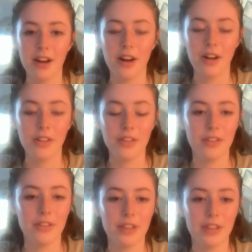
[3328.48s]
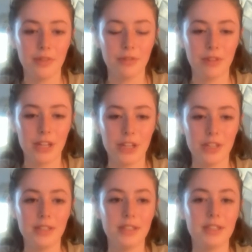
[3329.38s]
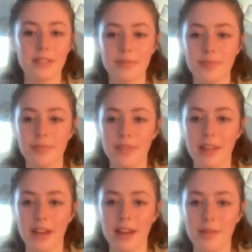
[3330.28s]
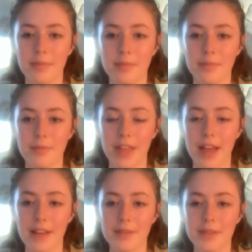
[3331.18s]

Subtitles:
all the different reaches for that.